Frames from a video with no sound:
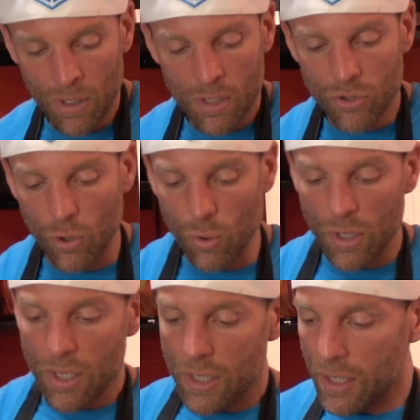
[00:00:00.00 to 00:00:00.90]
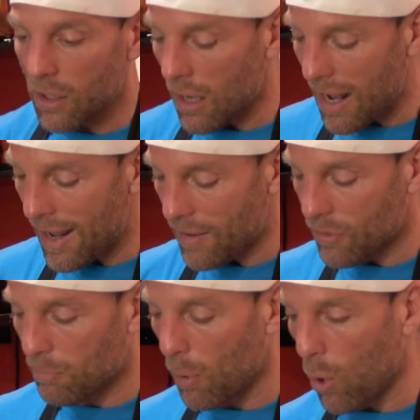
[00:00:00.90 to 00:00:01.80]
So here I have
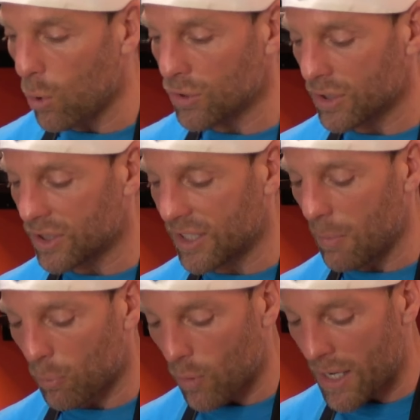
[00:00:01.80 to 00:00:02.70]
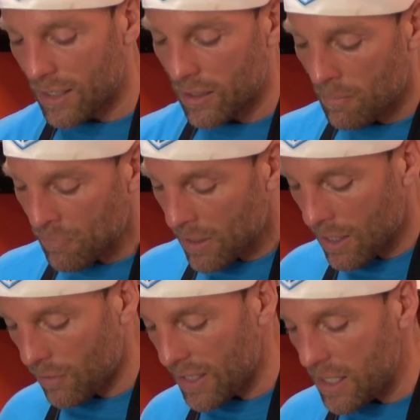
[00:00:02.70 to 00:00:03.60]
the bowls separated.
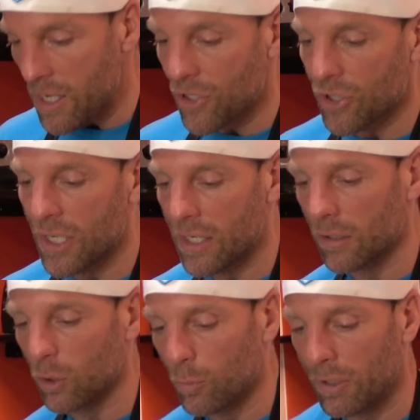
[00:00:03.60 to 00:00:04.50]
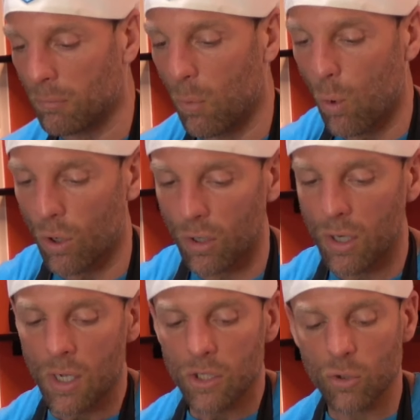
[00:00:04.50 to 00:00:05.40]
Now they each need a little bit more.
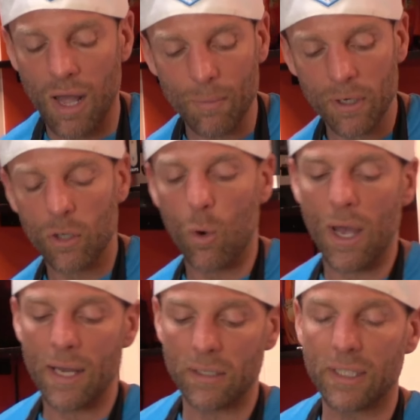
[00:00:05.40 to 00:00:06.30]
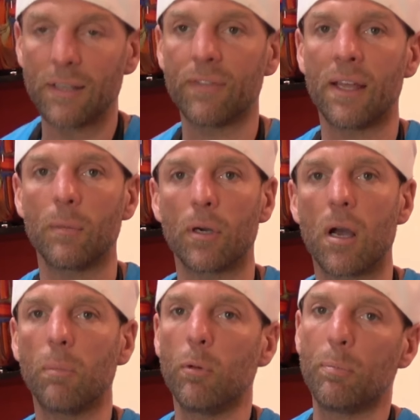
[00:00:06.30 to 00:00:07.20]
So I'm going to go ahead and give them a
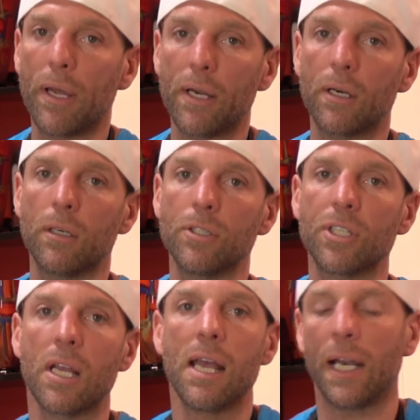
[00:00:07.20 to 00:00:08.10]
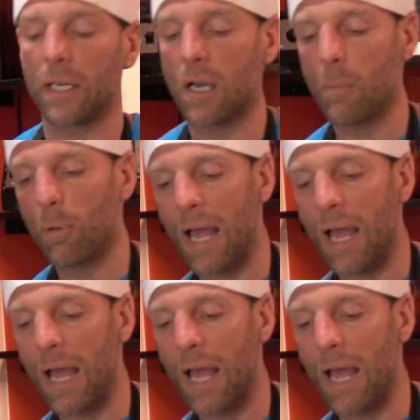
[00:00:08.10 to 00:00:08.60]
couple pears and a couple